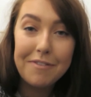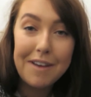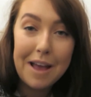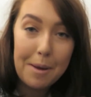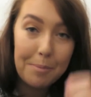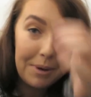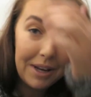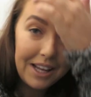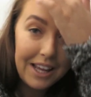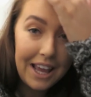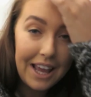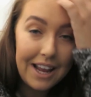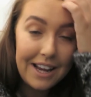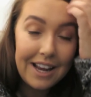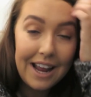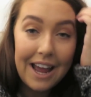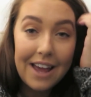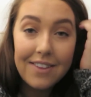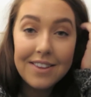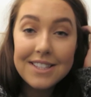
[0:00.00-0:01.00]
family again
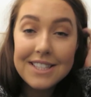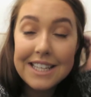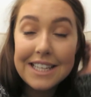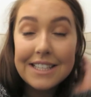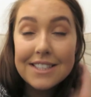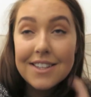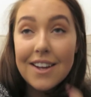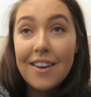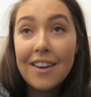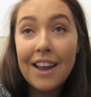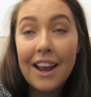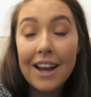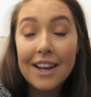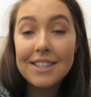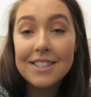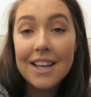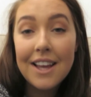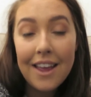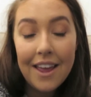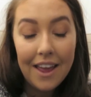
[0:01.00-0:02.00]
at the
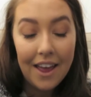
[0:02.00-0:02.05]
seaside.